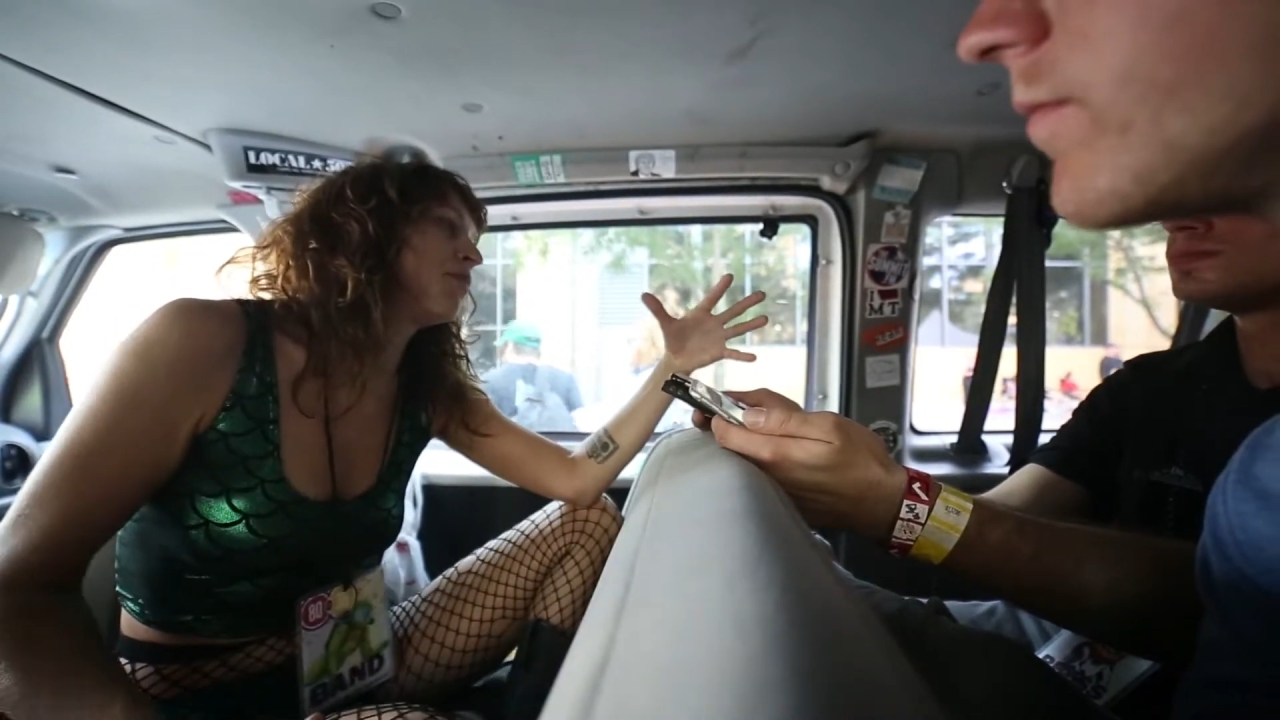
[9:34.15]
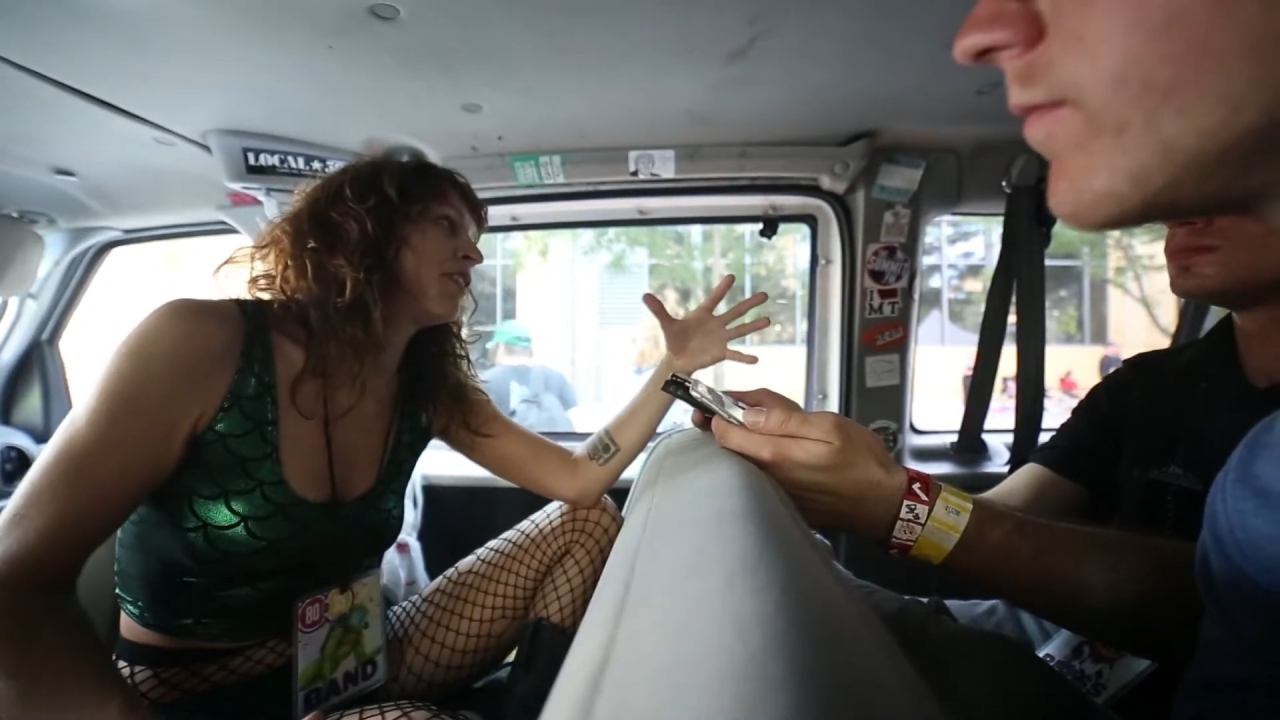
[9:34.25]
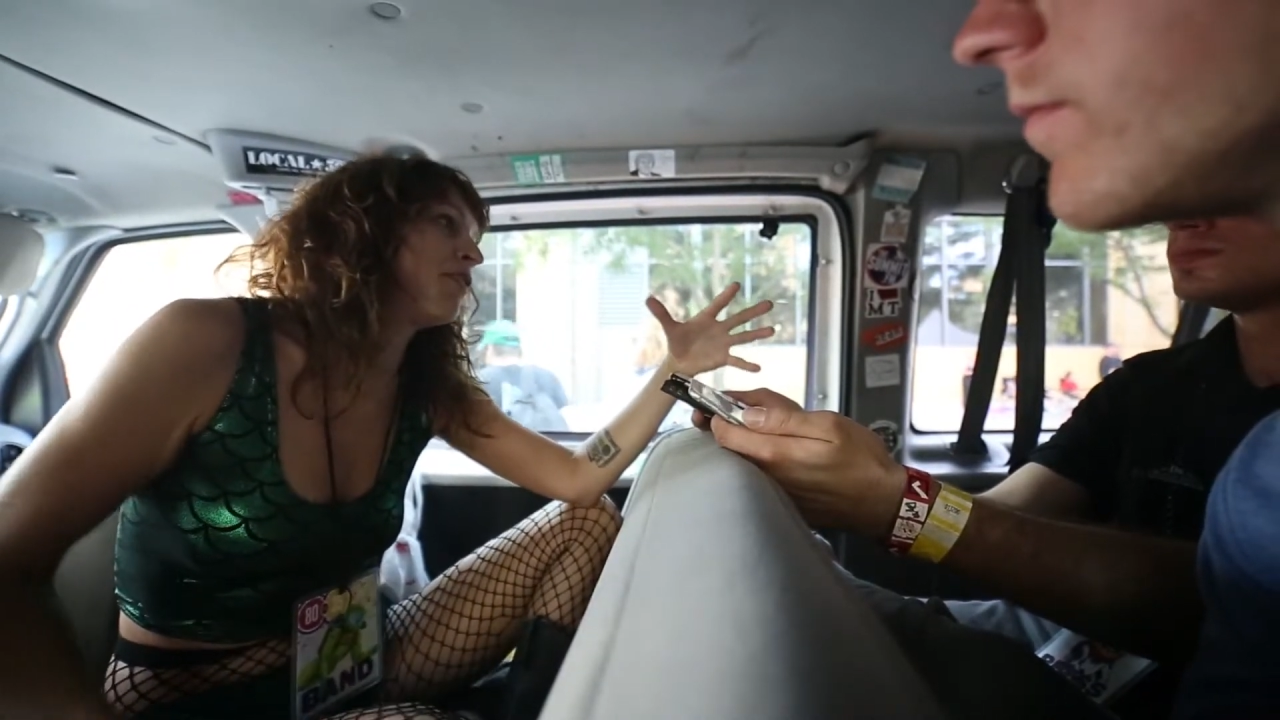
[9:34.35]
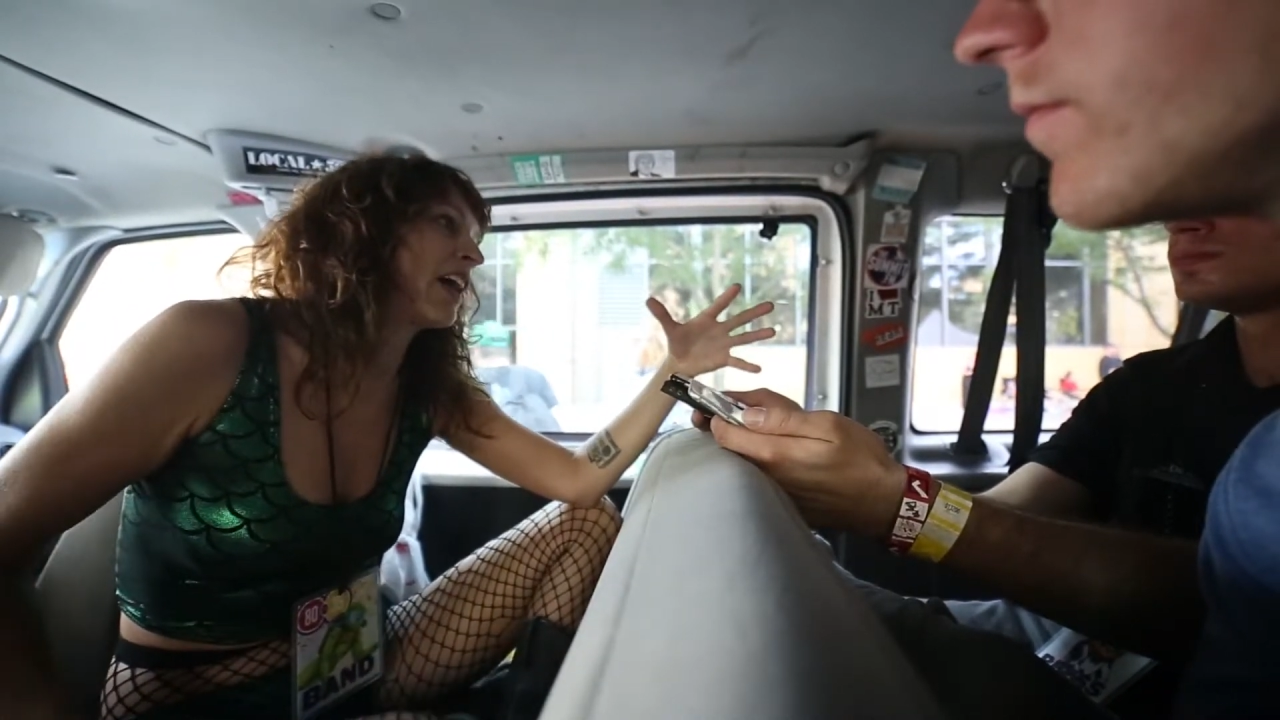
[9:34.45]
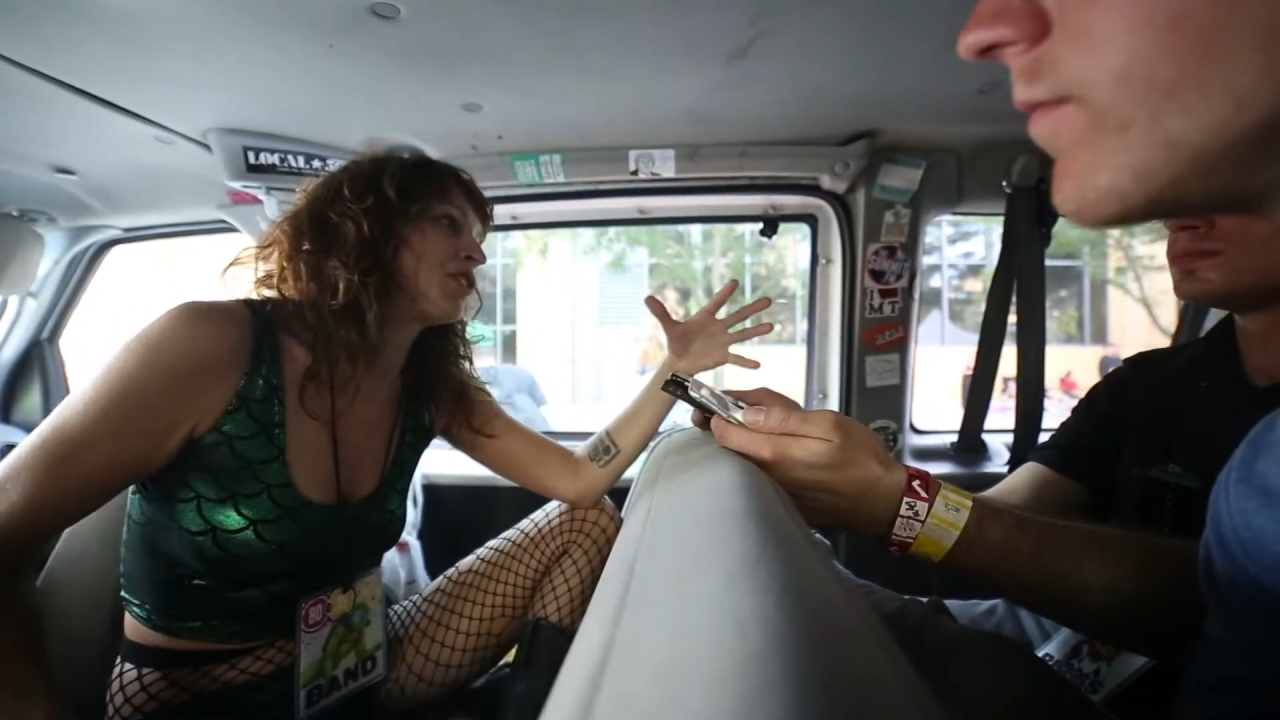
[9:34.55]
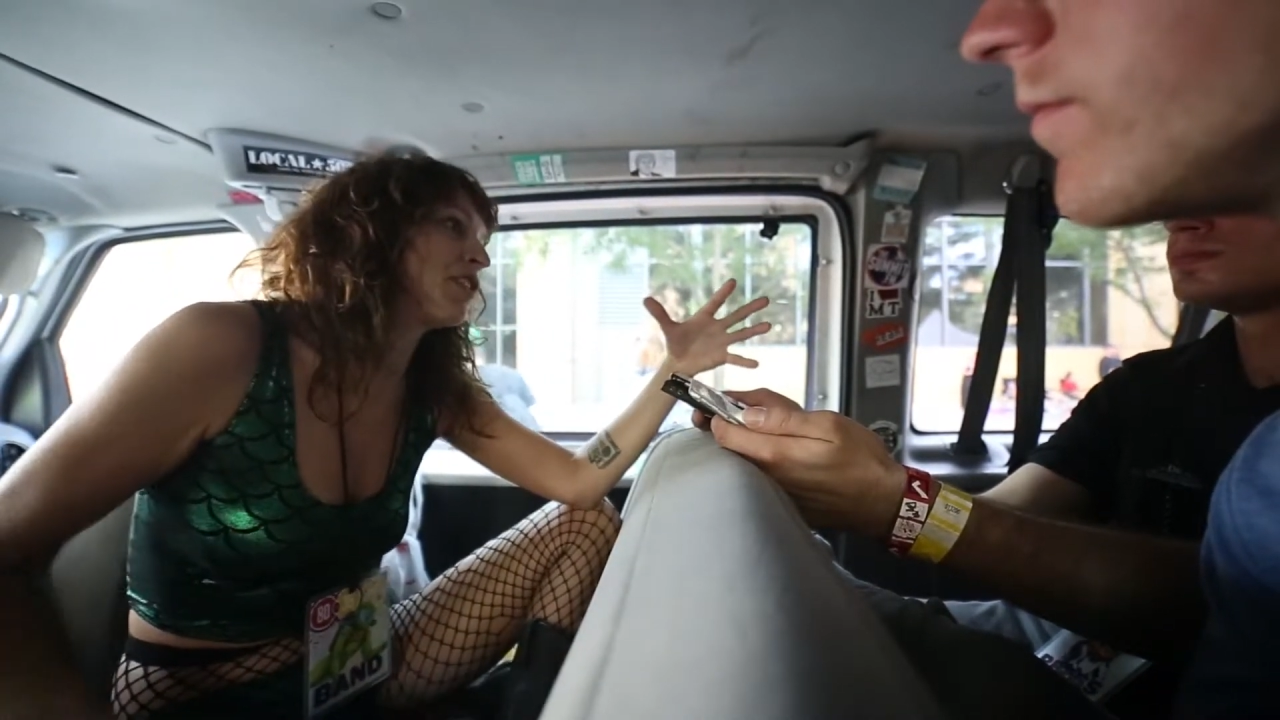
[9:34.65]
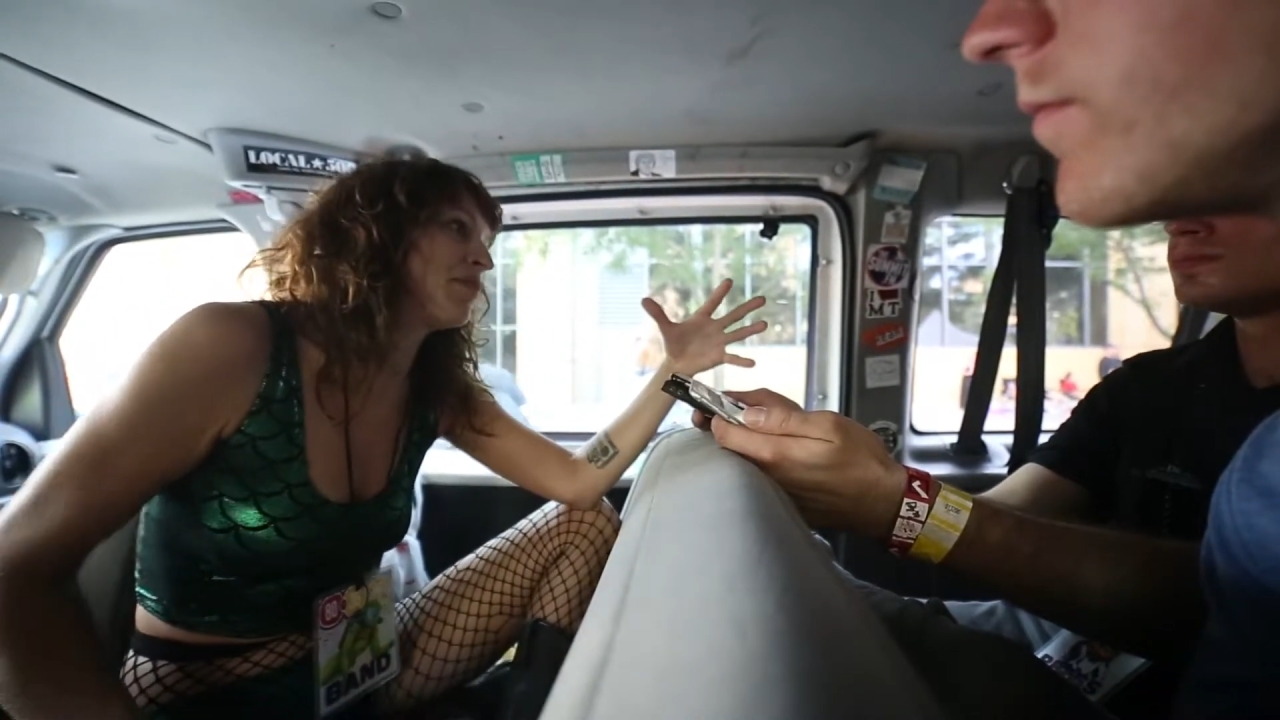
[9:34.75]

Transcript: the factory